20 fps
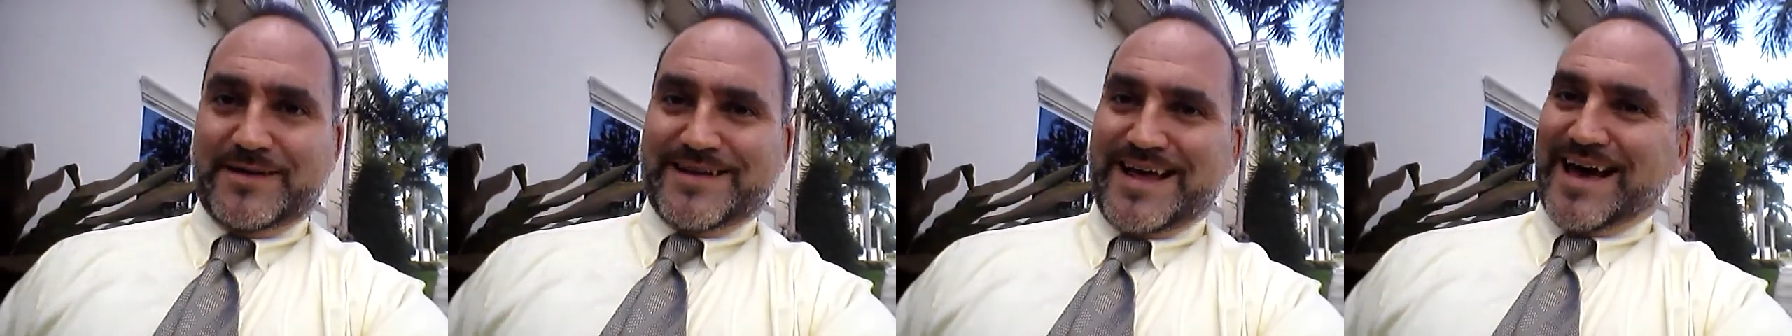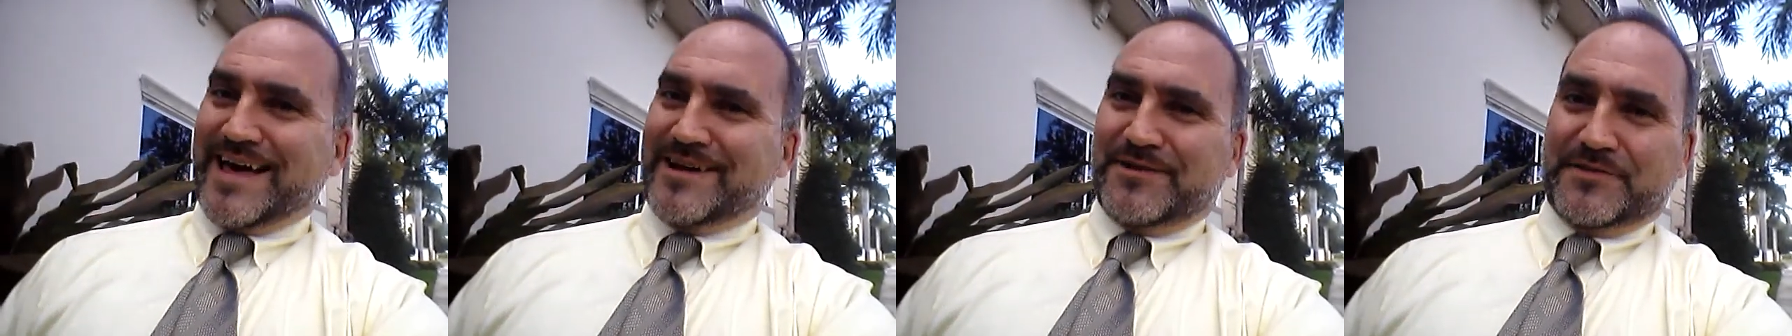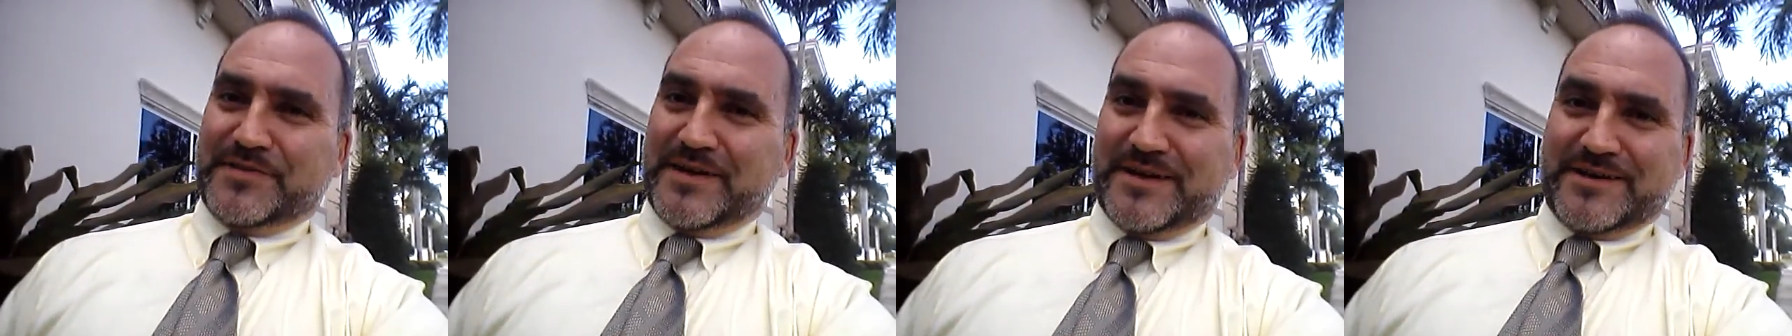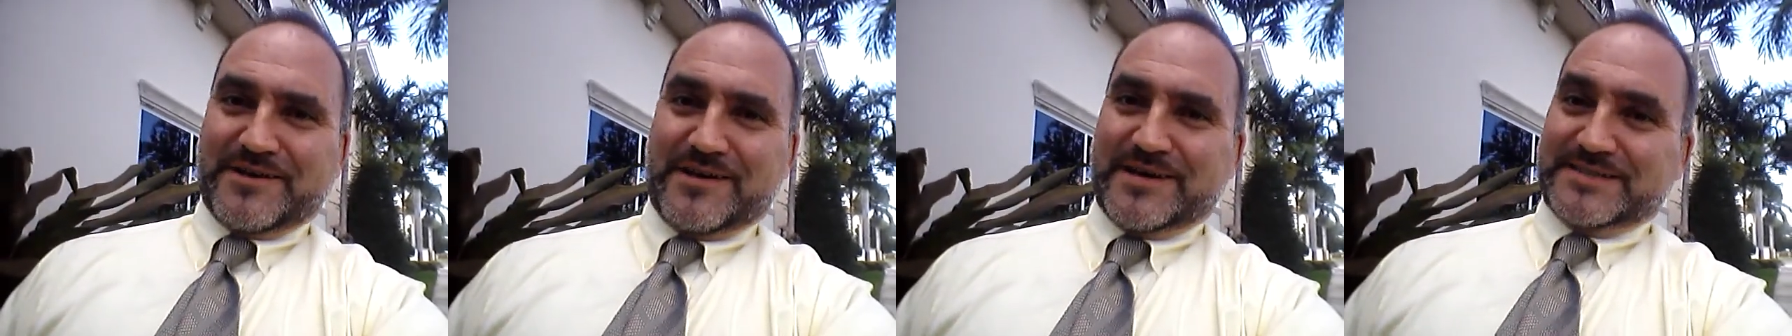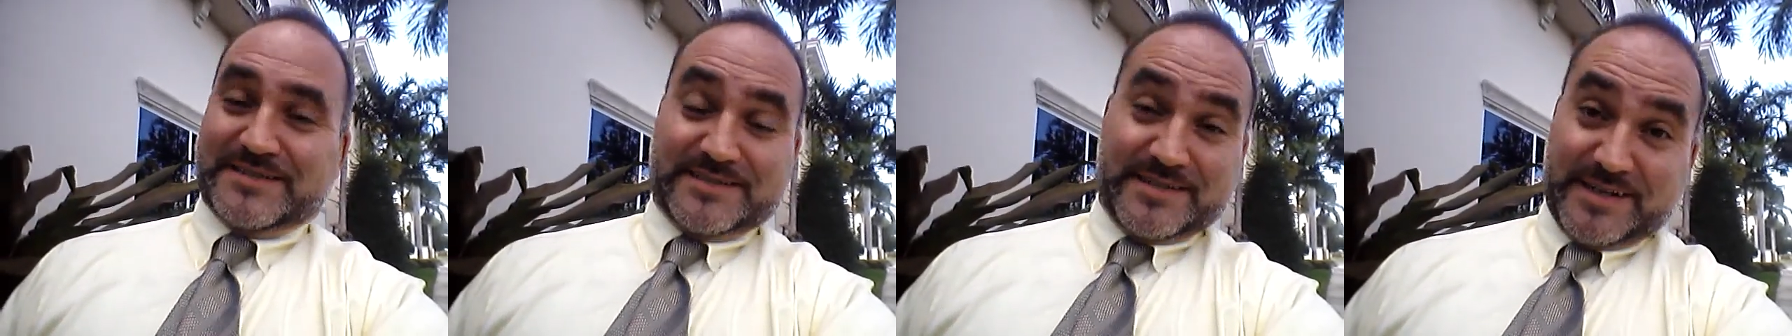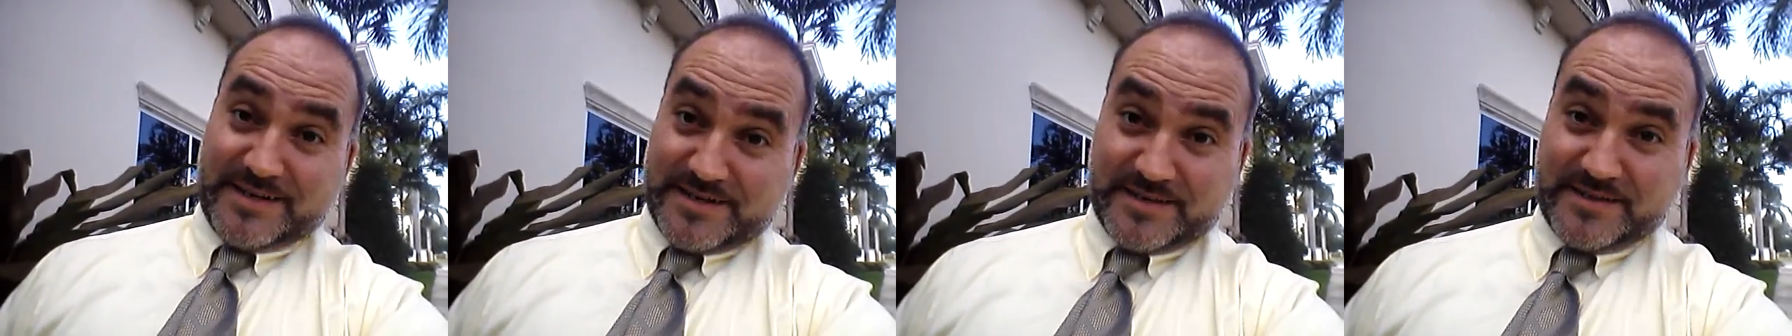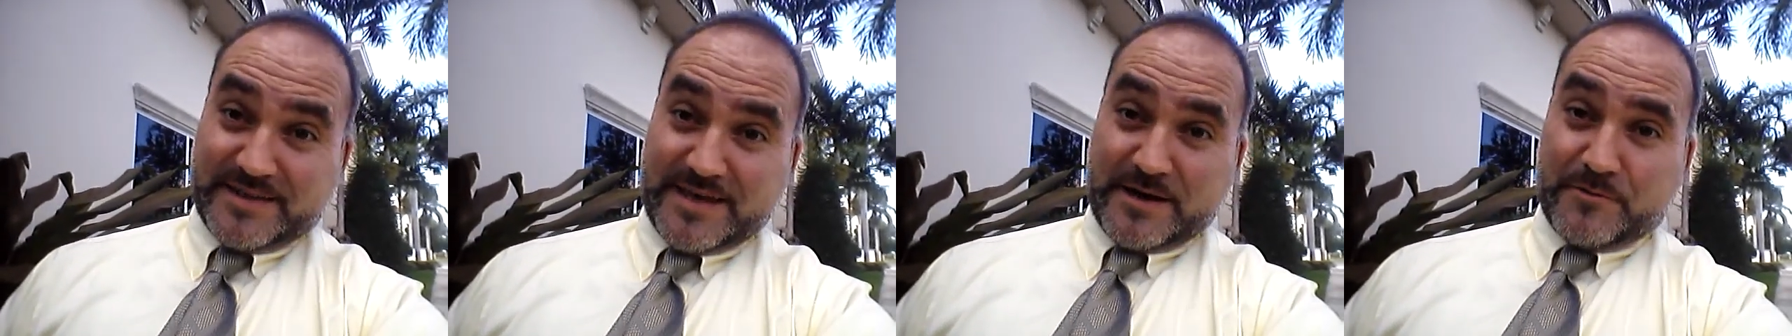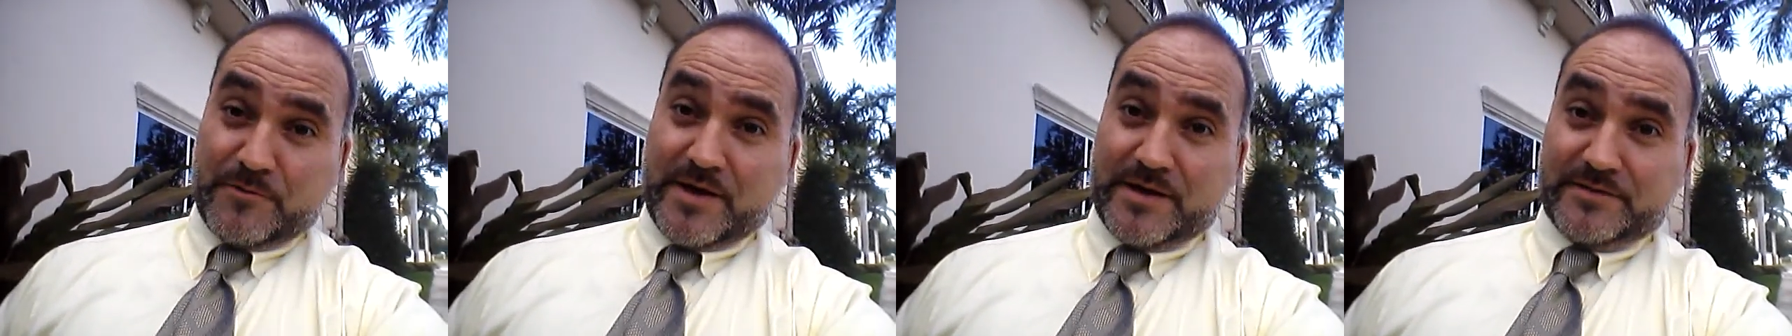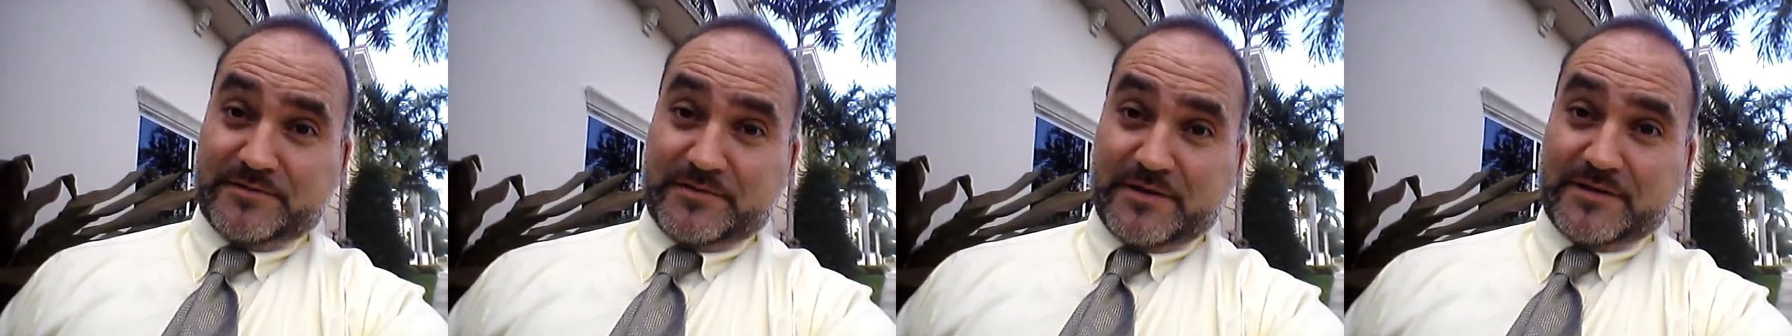I don't think God's seeing it that way, so